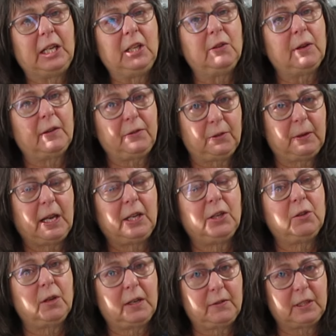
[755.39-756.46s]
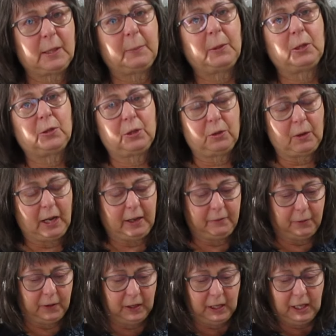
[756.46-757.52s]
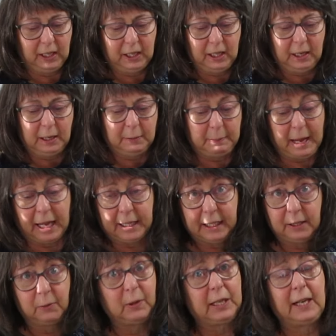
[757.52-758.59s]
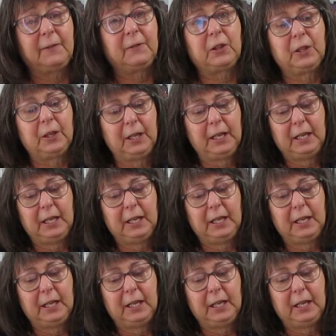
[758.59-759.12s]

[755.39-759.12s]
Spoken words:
You have thread, you have zippers, you have batting, whatever.